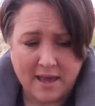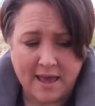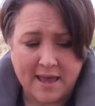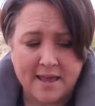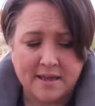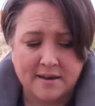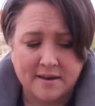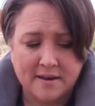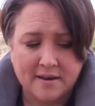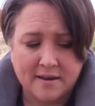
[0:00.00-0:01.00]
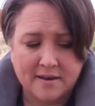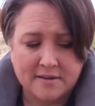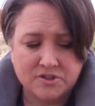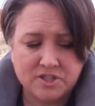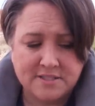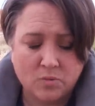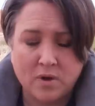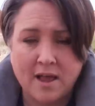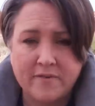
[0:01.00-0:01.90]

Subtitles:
And she said, well,